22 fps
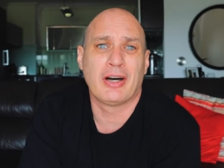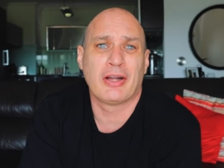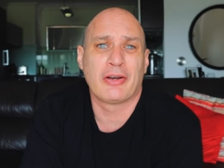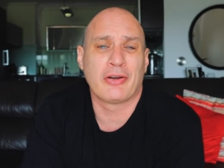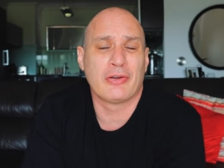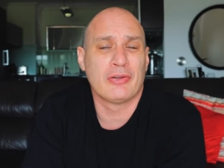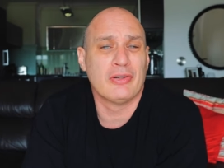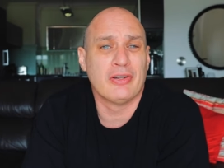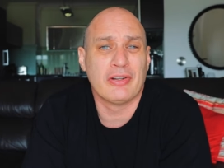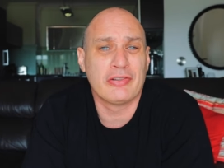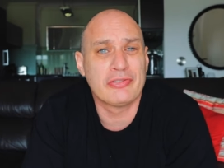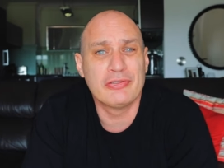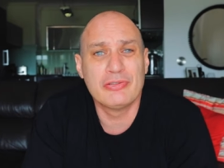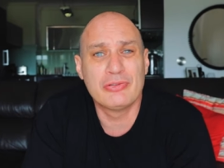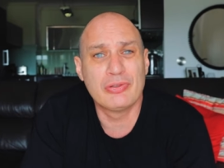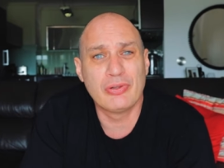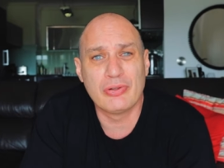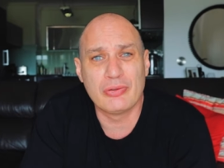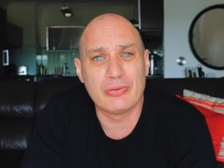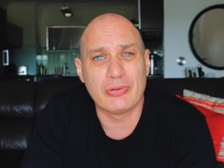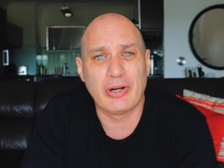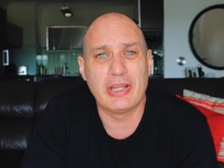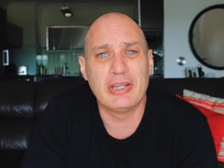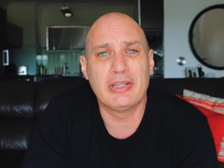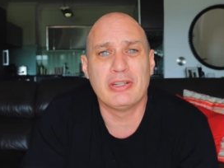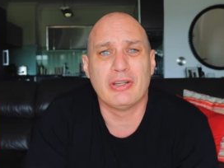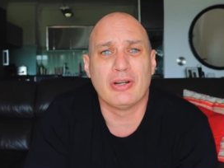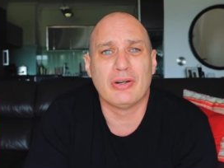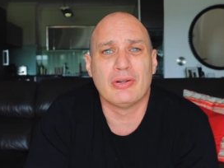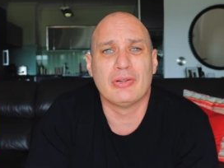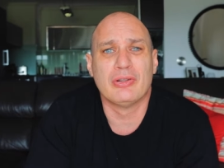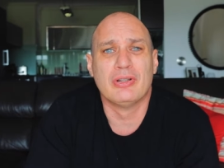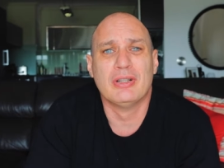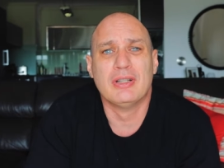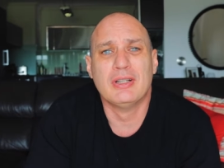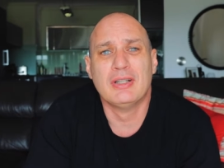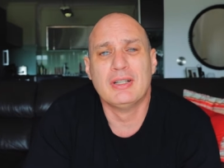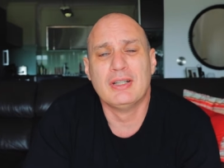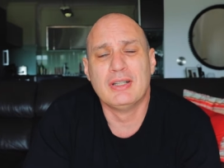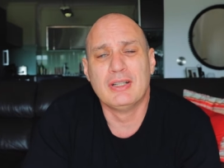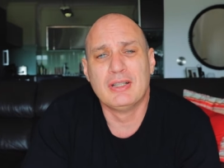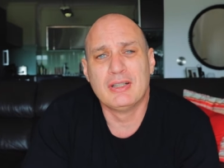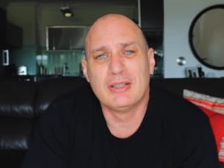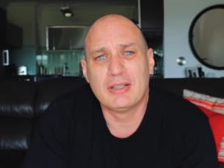I don't listen to the radio.
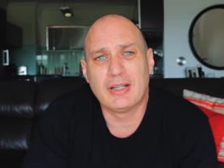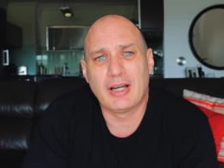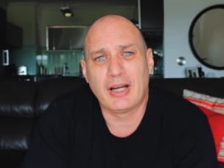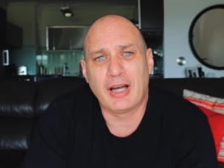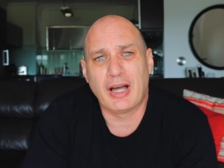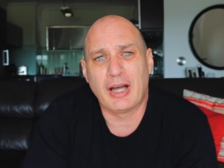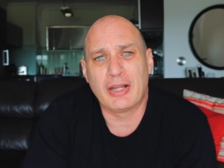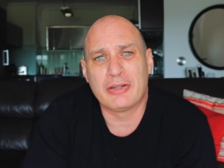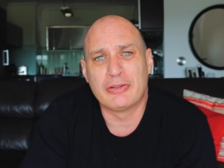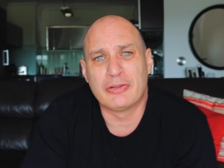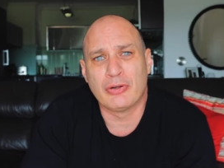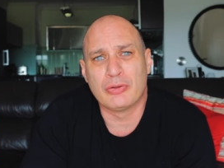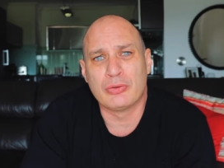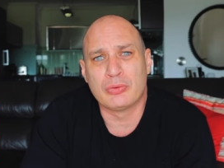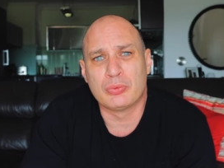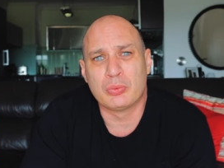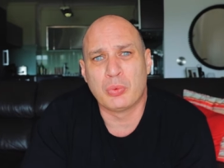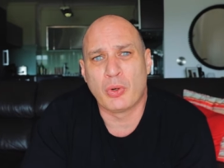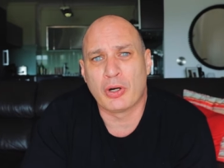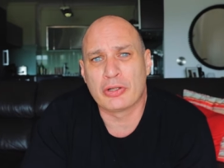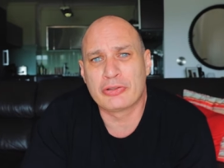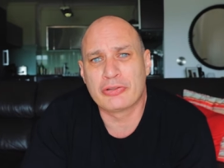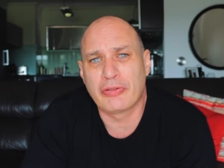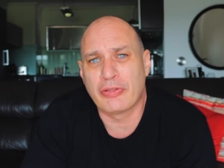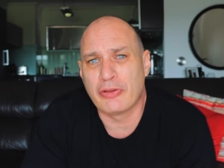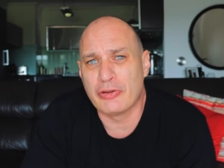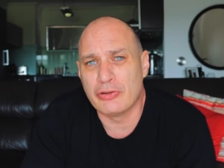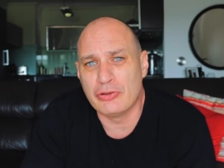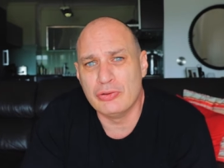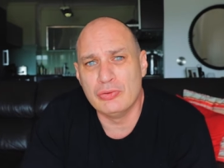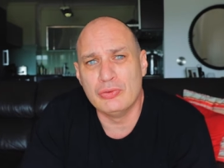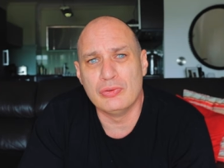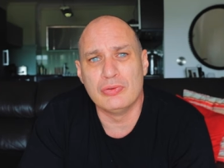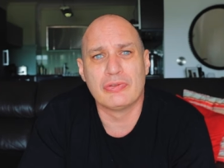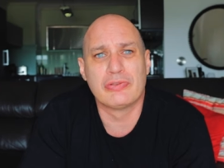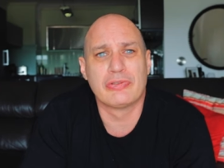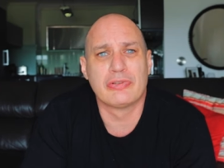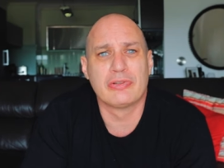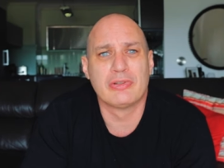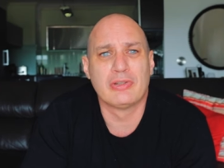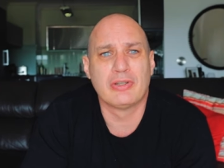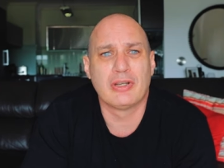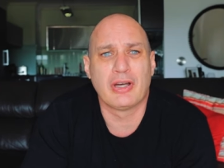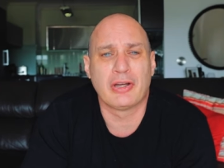I don't watch the
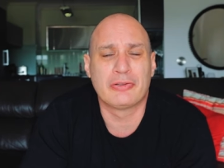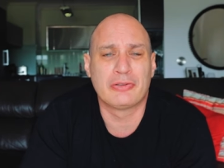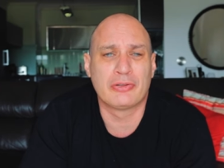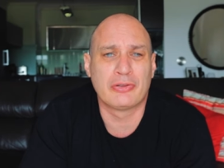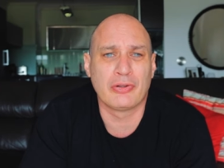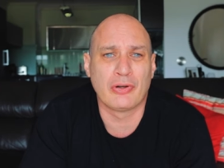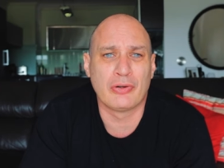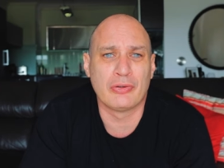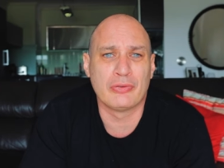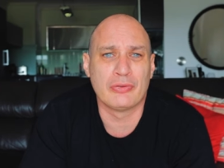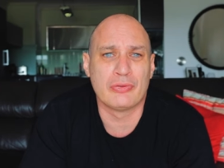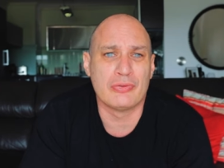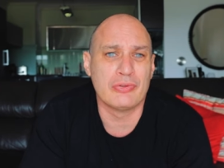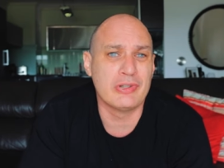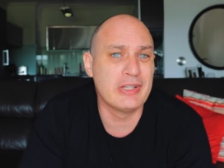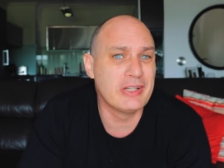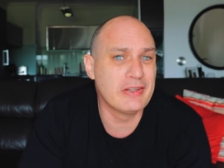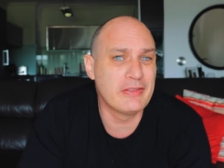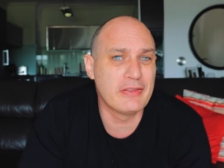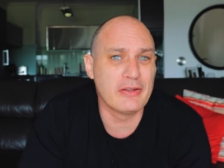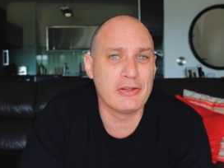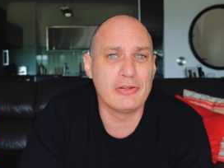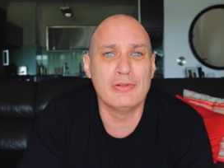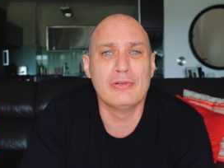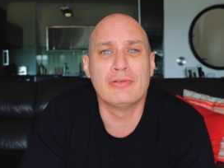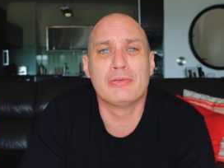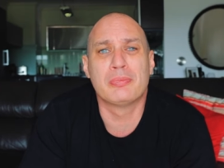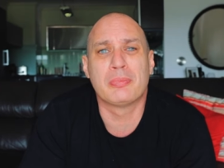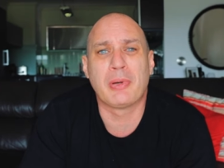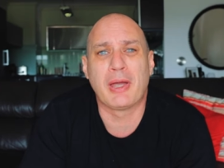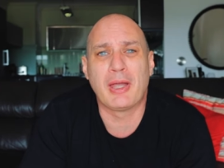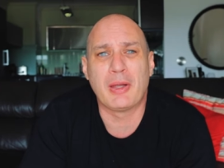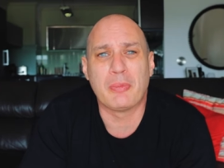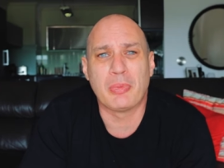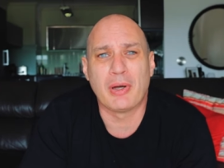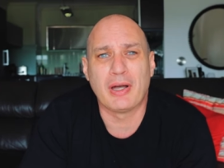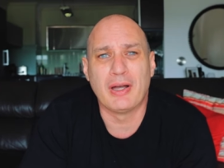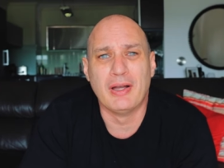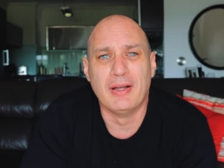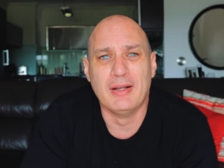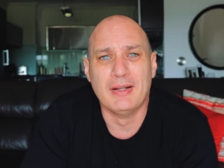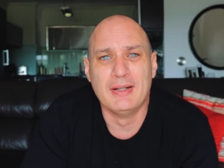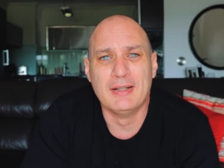news. I don't read the newspaper.